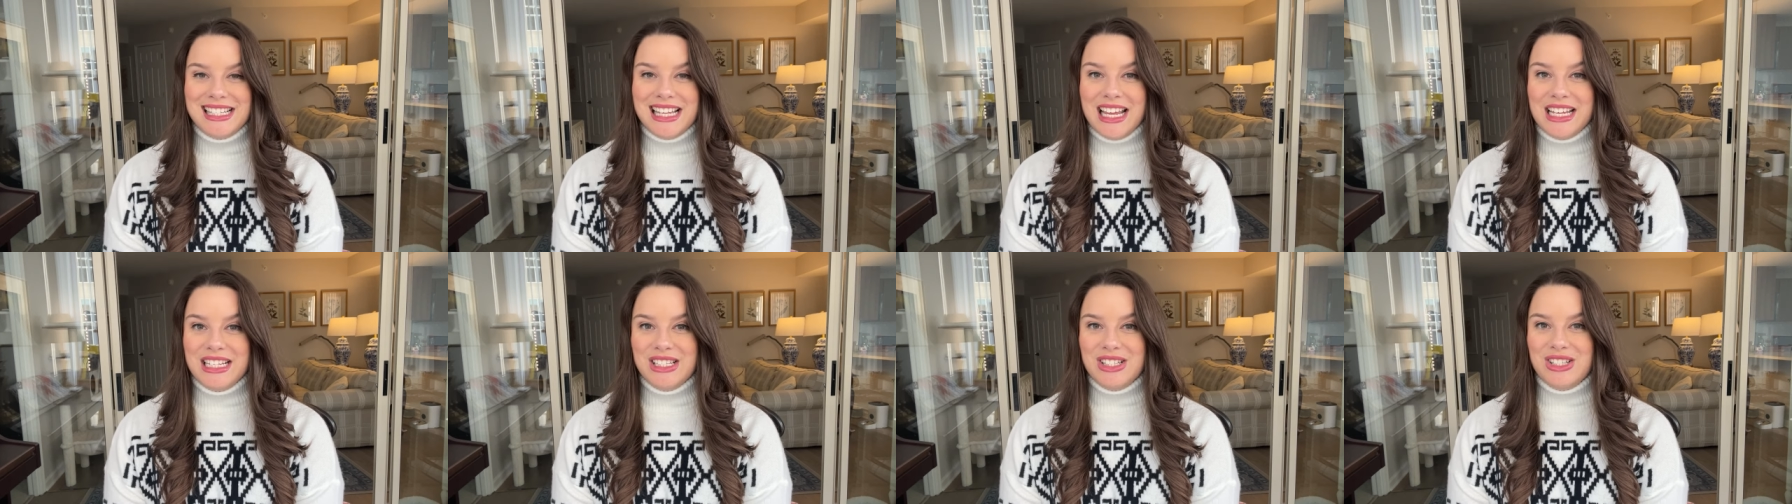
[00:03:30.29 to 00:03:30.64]

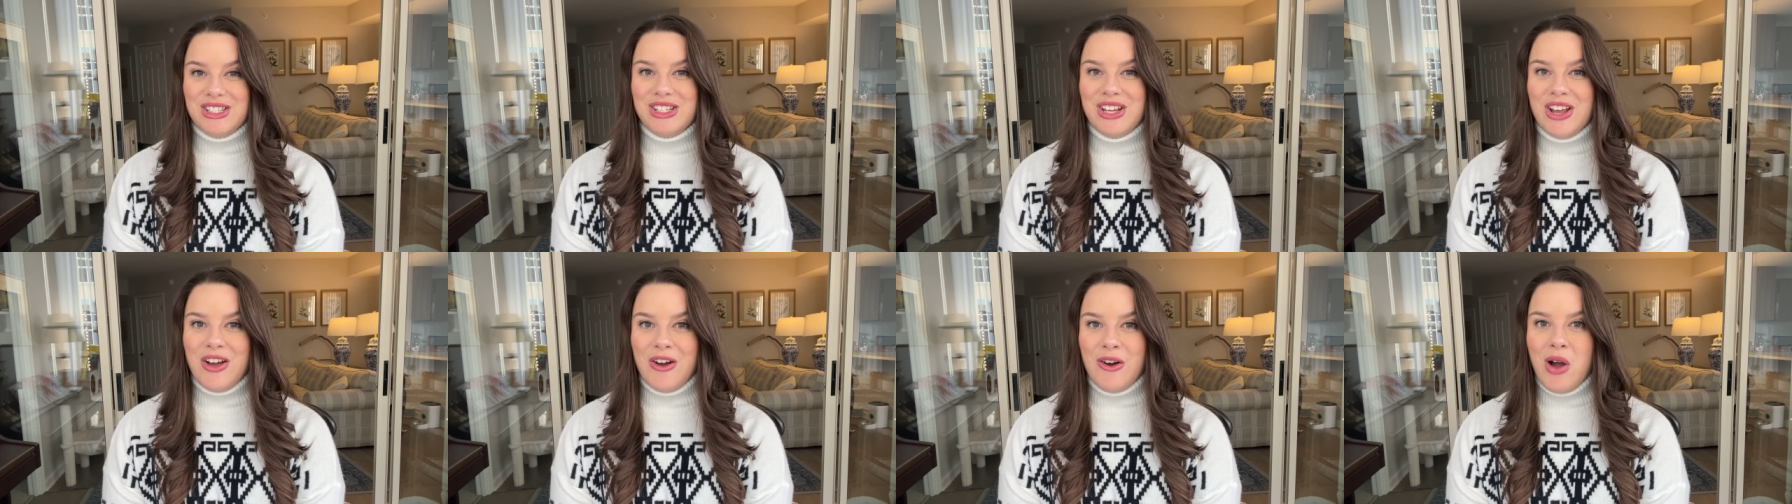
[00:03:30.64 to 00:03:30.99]
and
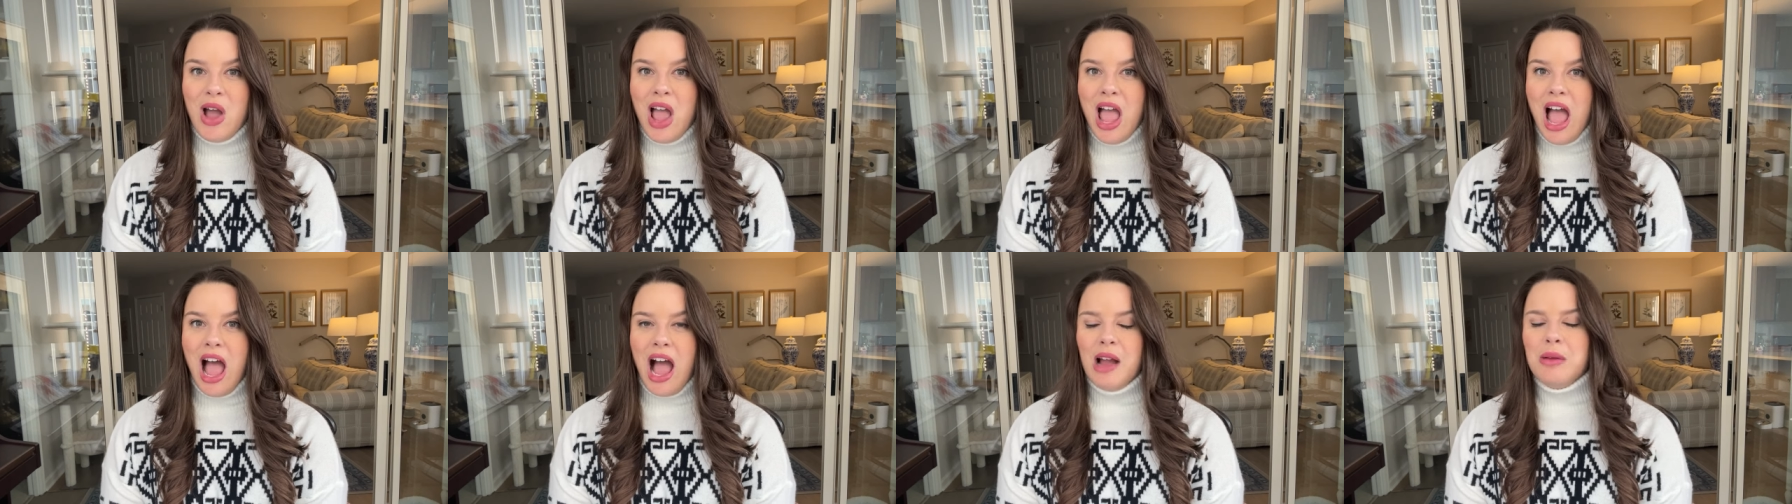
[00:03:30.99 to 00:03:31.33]
so
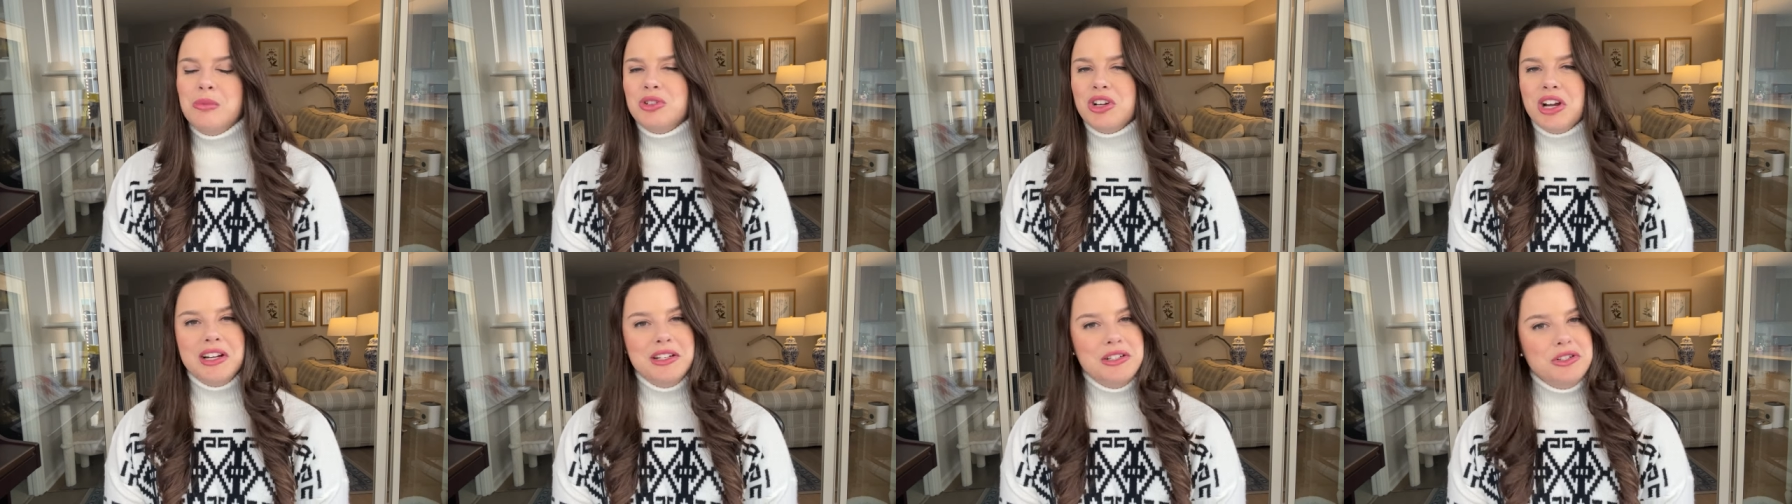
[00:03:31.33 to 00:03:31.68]
I'm
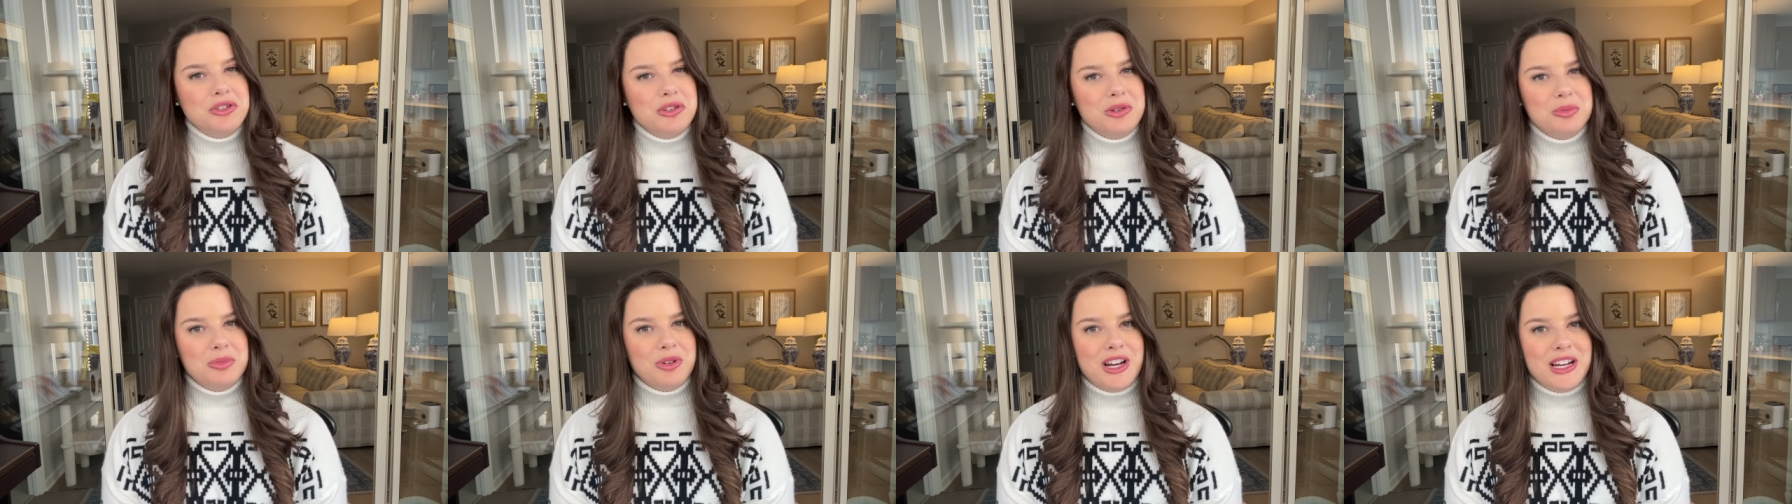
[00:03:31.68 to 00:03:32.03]
trying
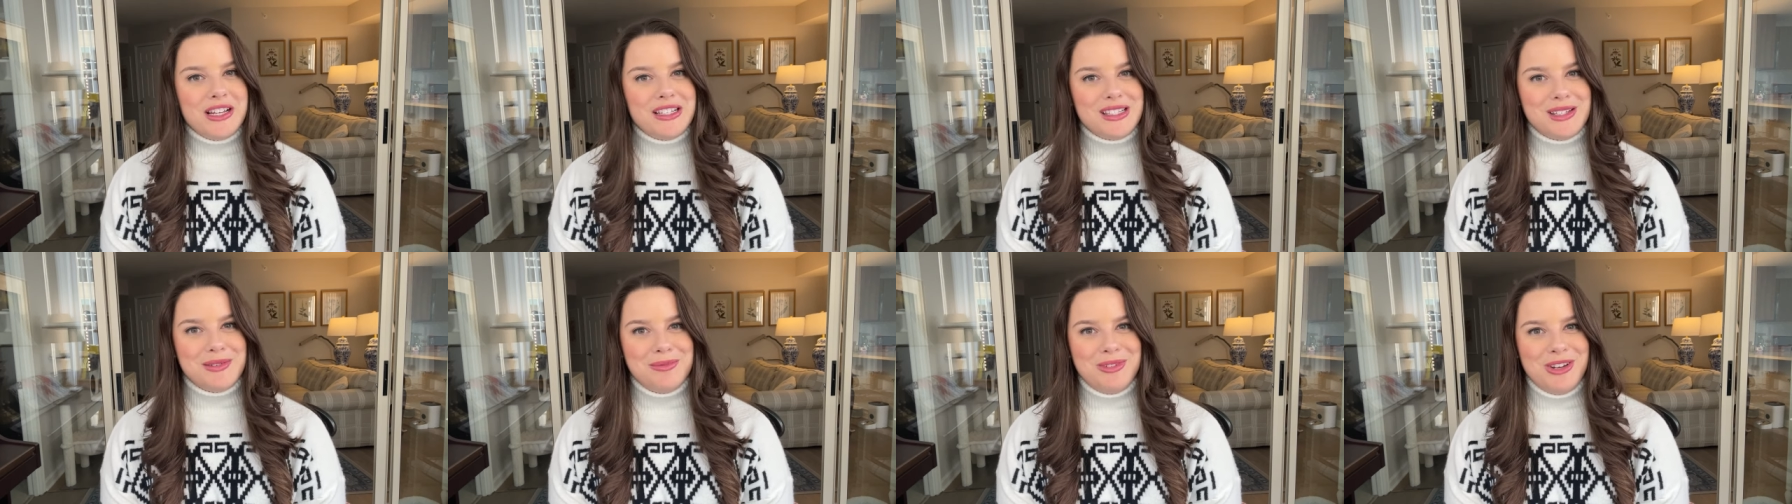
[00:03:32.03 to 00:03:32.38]
to
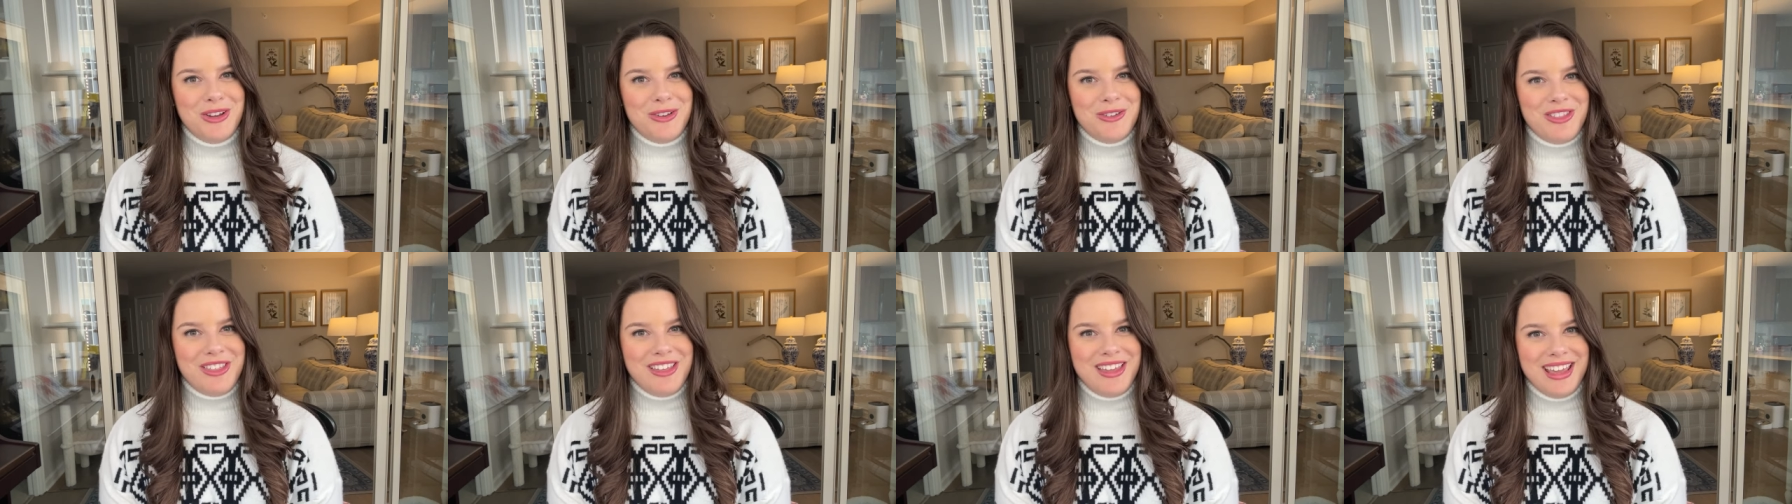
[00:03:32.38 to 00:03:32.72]
embrace some
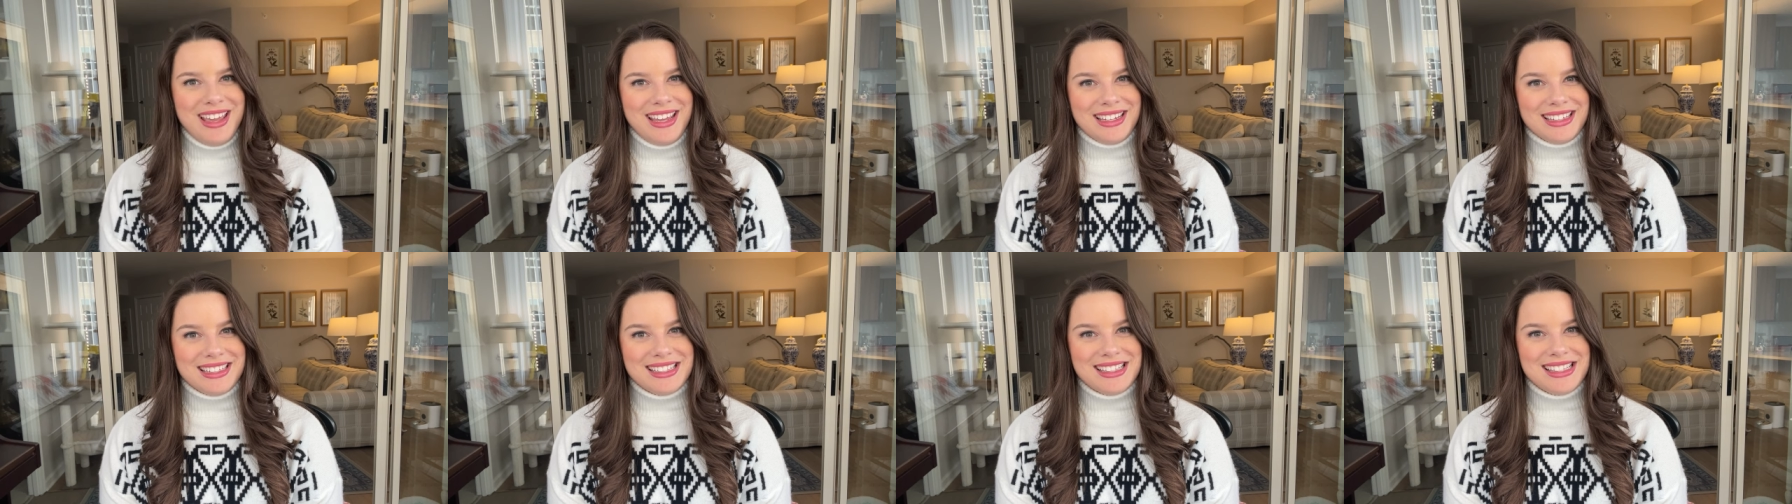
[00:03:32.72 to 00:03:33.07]
new
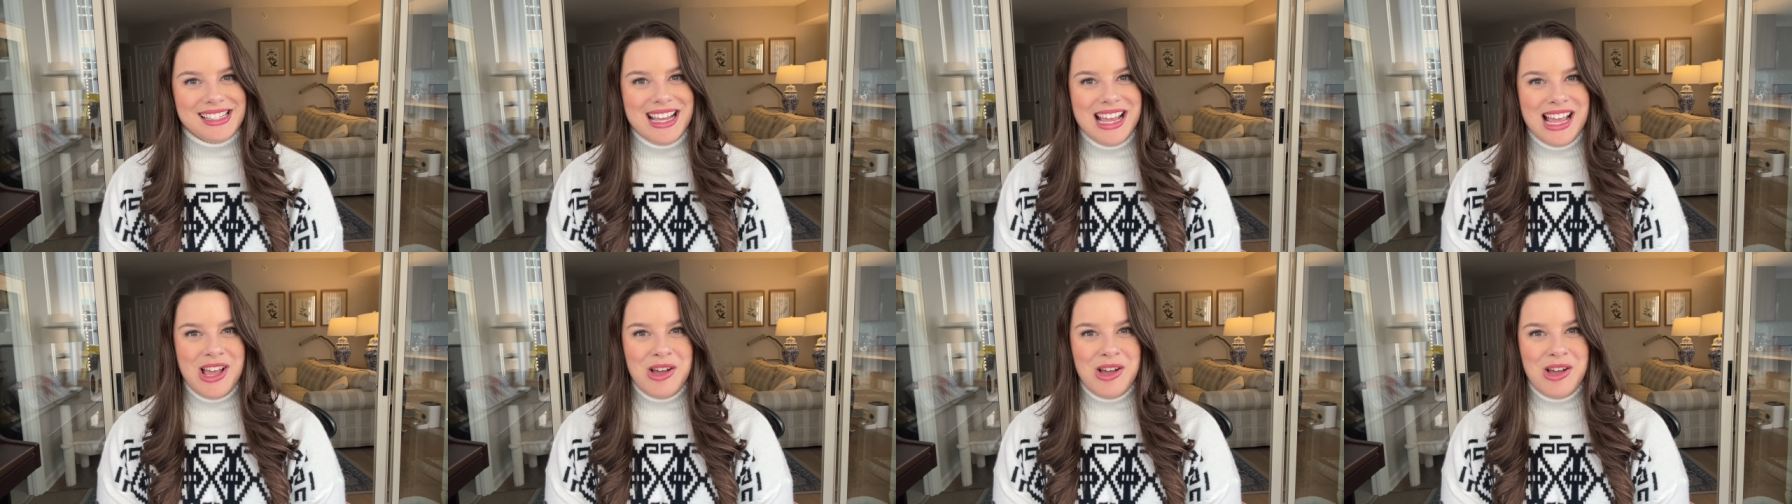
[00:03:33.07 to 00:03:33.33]
things.